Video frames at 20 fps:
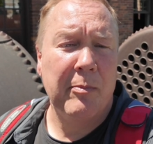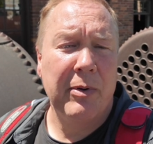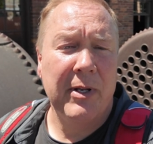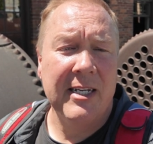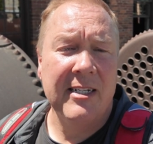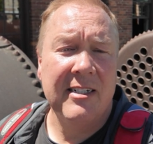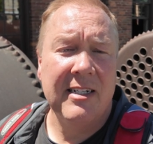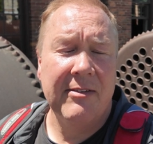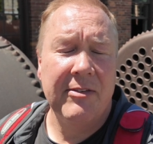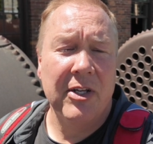
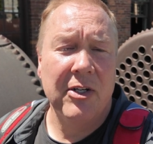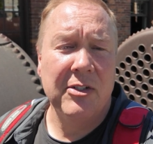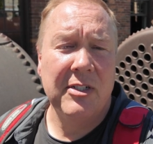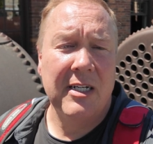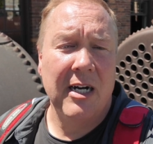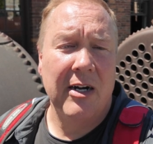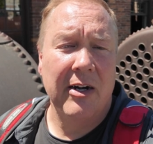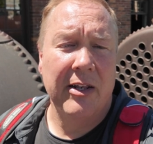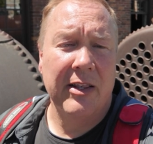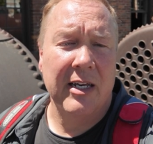please leave those
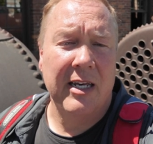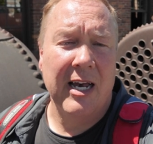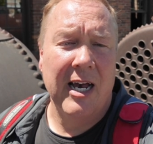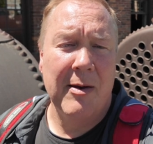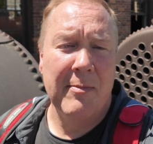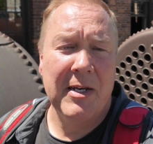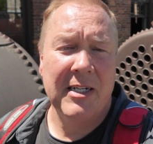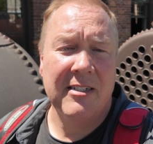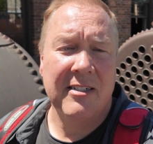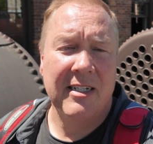down in the
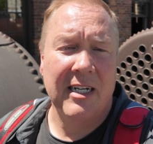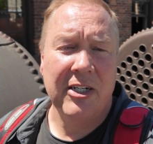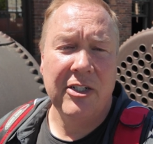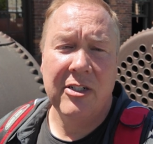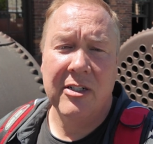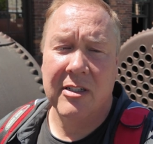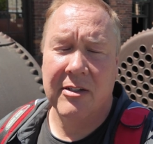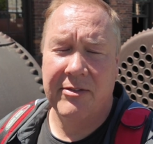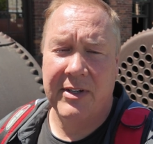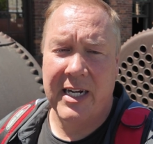comments
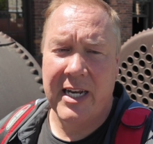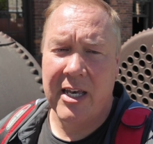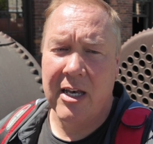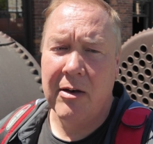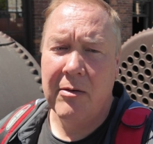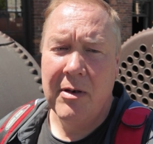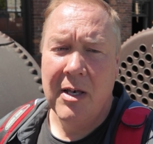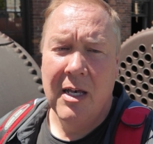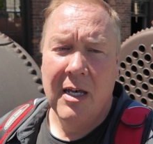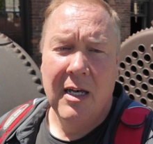section of the
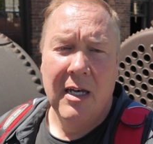video.